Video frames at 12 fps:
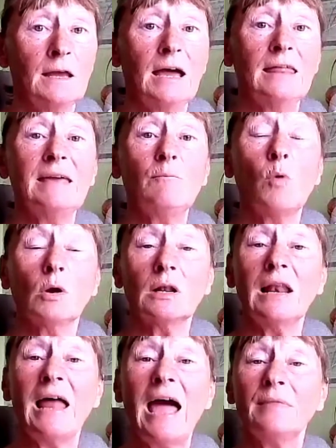And then what will
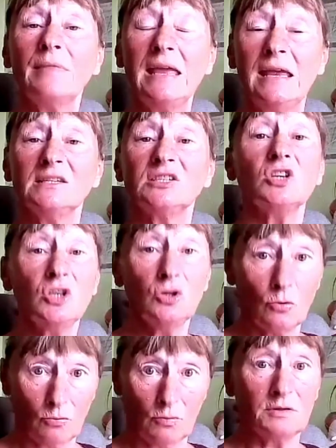happen is
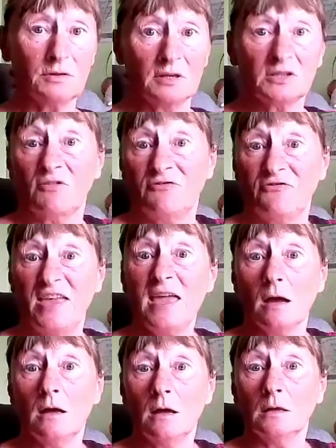there's a
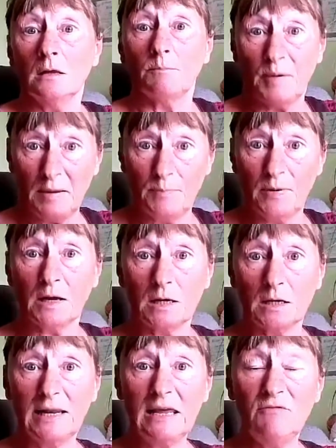fear that people are going
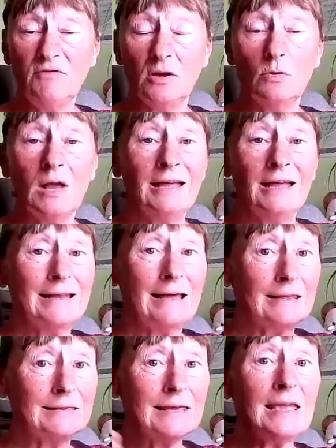to leave you. Now,
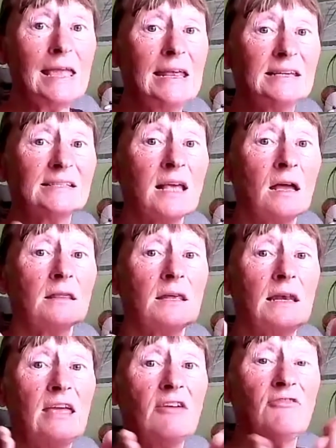the thing is
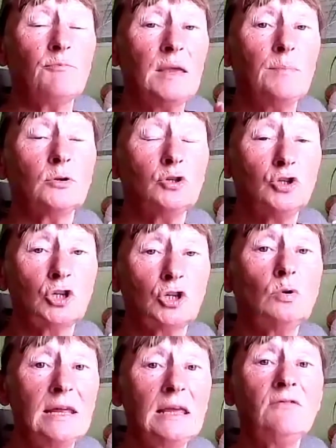that if people
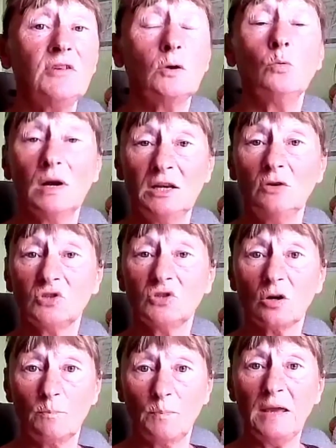do leave you when you
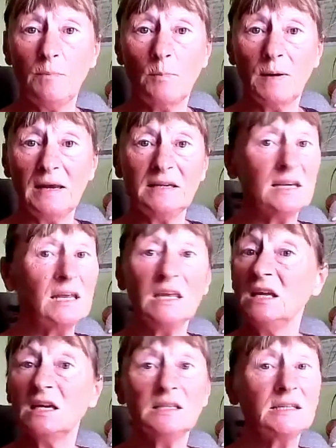stop people pleasing, you